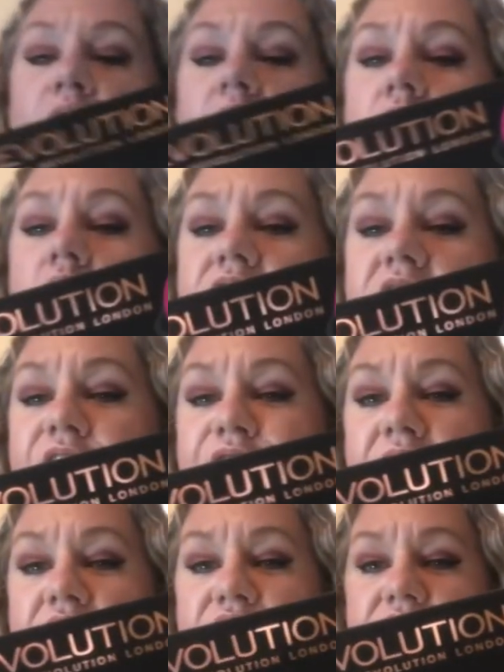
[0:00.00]
older
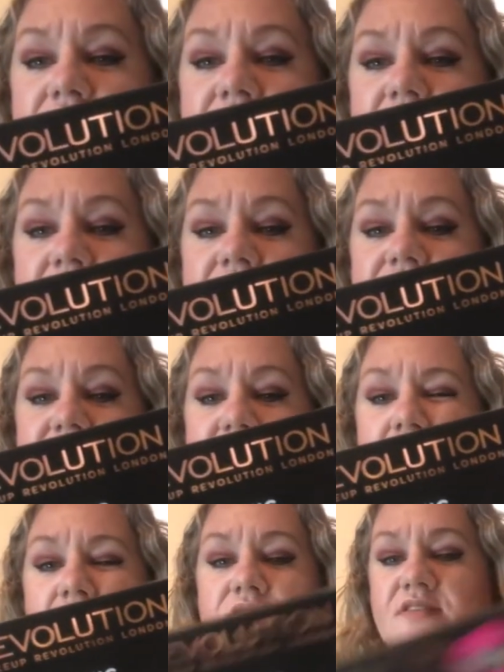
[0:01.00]
fashion kind of
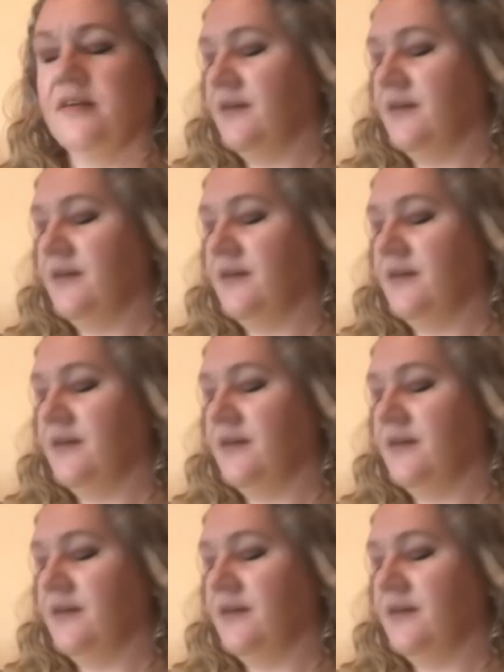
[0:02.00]
styles.